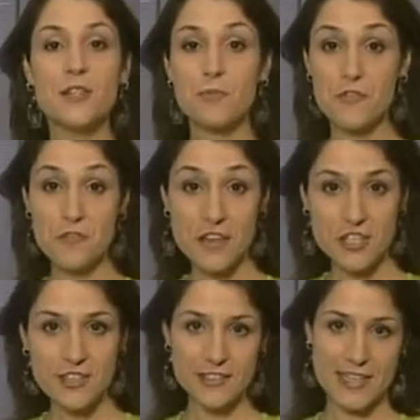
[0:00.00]
the
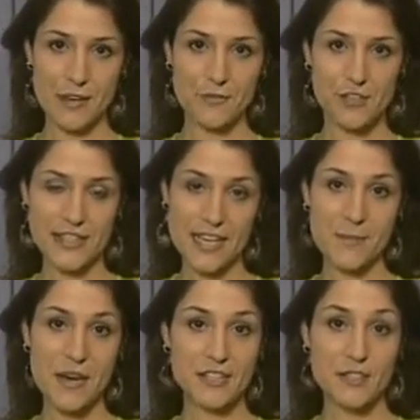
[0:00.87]
professionals have to say
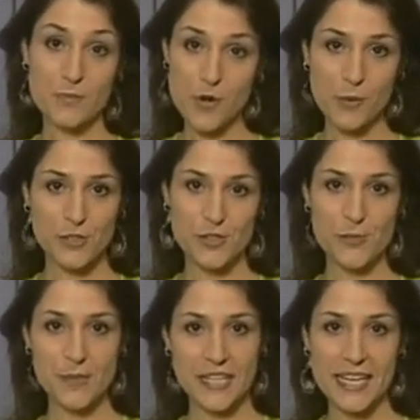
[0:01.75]
about impromptu
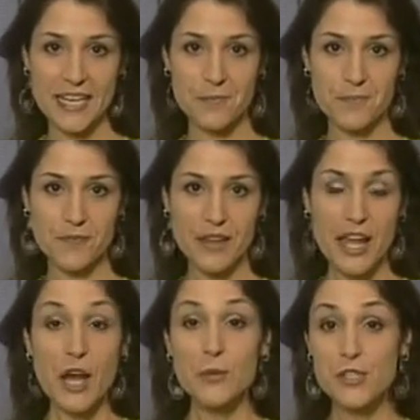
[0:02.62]
speaking.
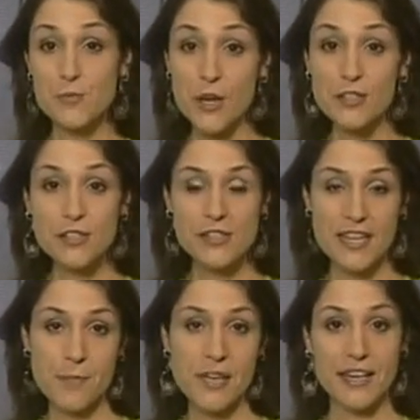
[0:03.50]
We spoke to
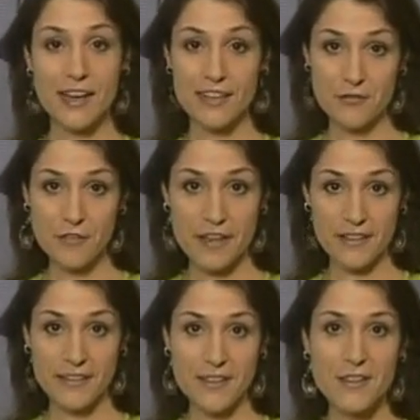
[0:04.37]
Thebe
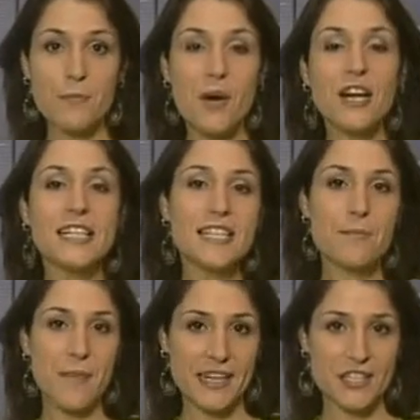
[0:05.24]
Ikalafeng, the marketing
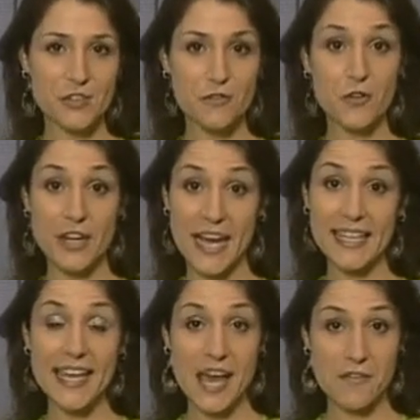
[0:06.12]
manager for
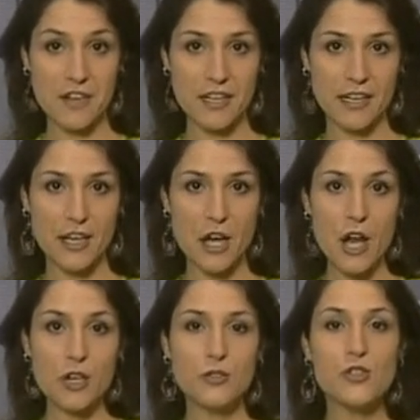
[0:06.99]
Nike Africa,
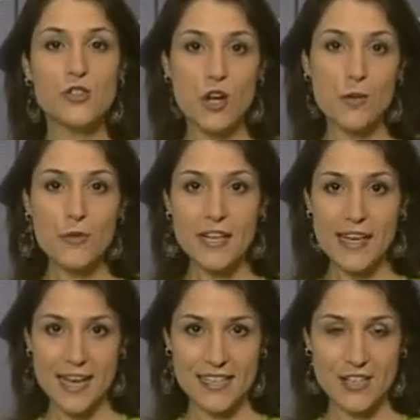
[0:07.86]
whose job
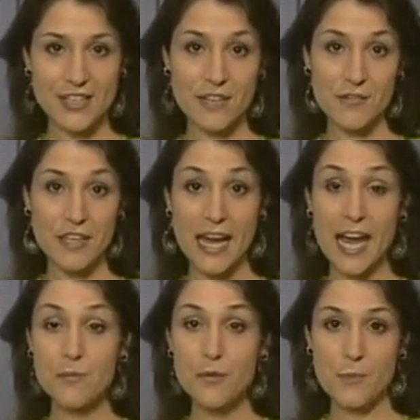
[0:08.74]
relies on giving
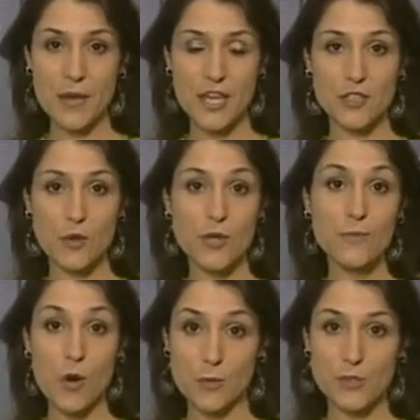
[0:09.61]
unprepared or
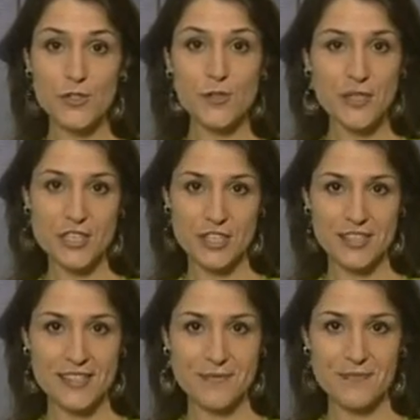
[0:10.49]
impromptu
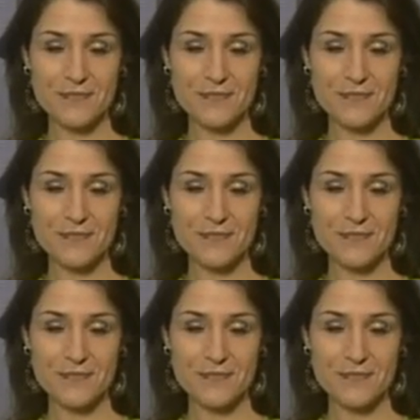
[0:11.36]
speeches.